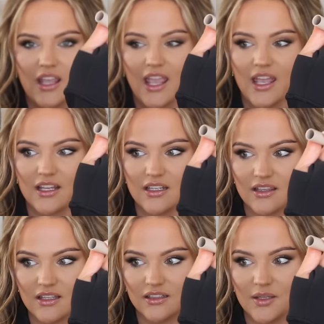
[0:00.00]
and
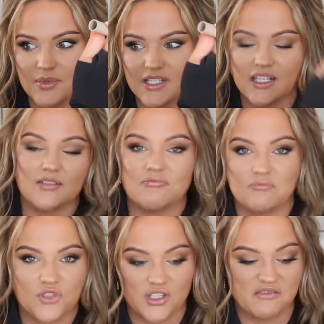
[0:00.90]
the lipstick
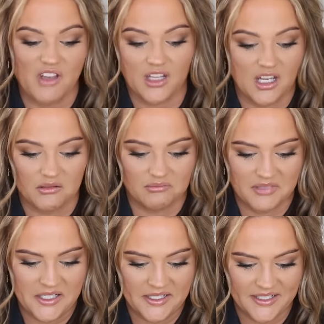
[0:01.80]
just fell out.
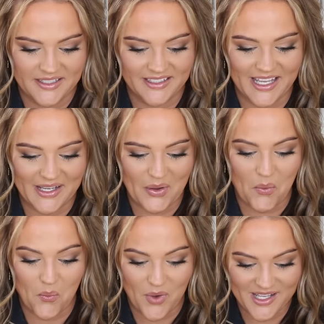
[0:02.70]
Like,
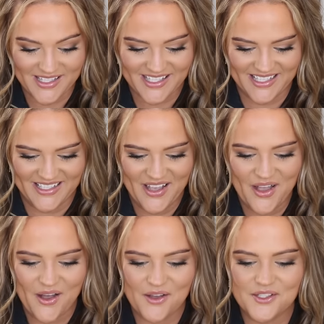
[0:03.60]
what?
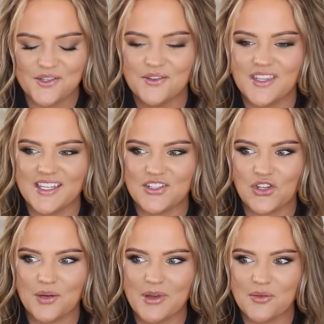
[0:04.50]
Also, the
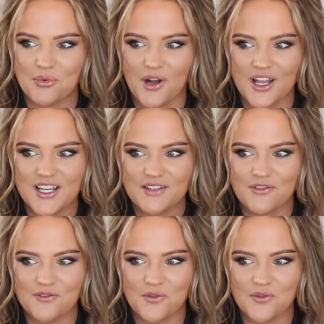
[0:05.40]
sheer amount of product for